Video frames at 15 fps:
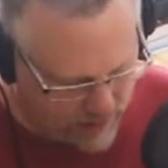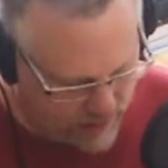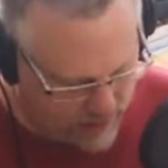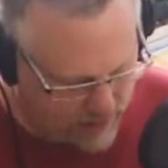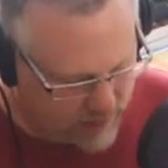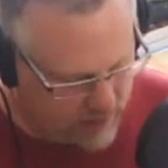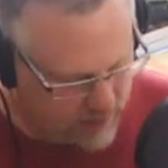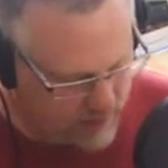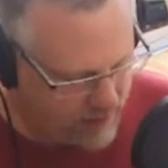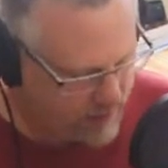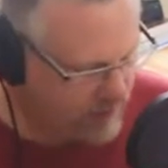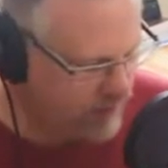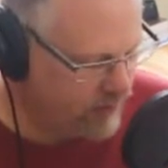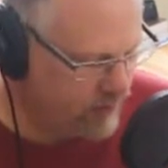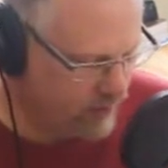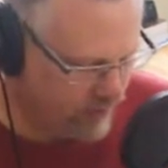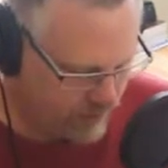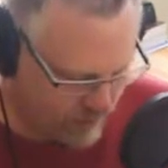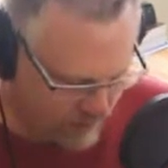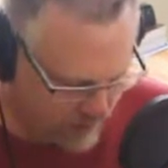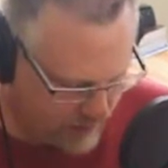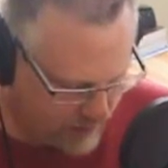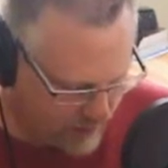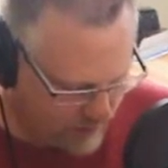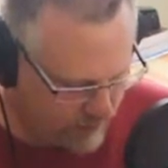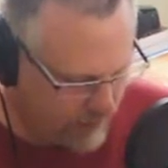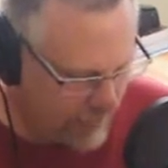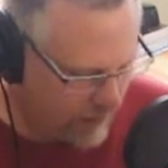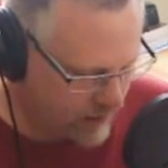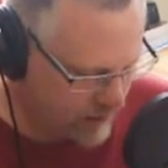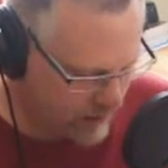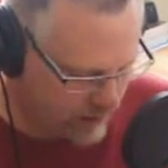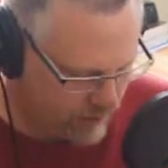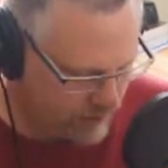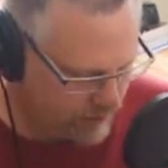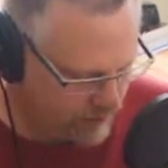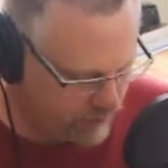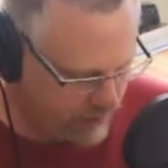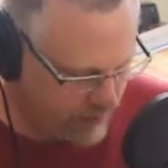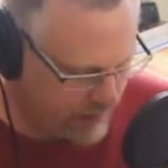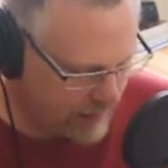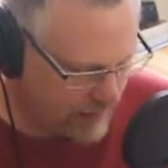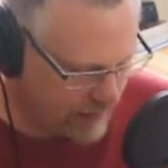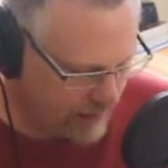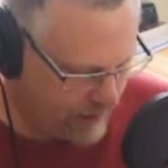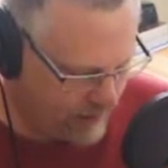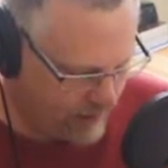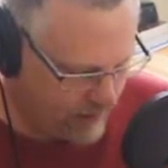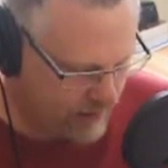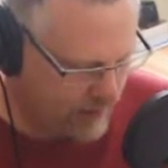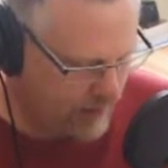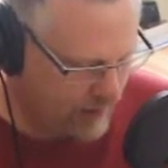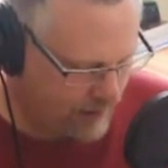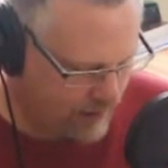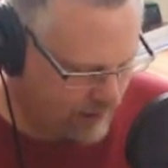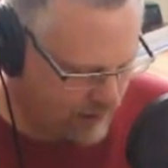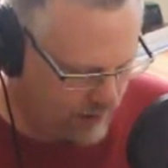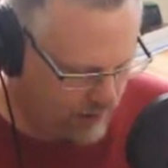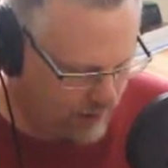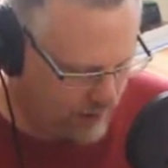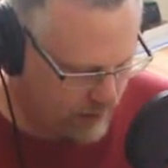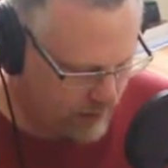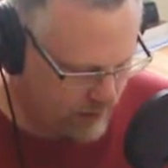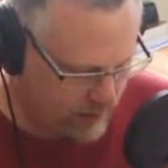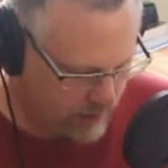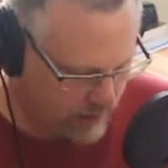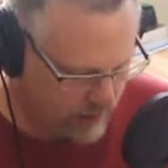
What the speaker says: That stands for, it's an acronym, BASIC, basic.